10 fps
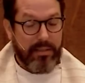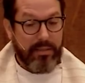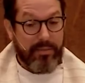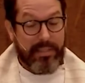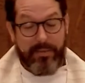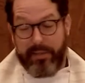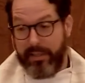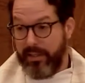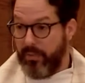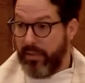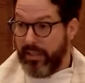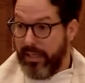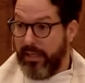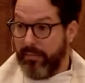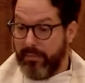We say, well, here's where it
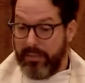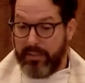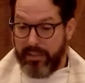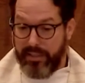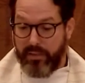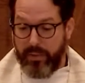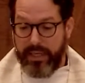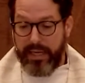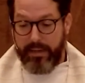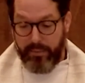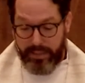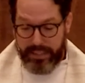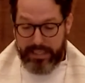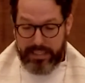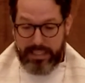comes. Here's where it
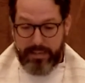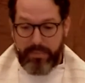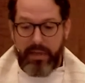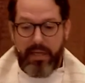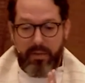ends up.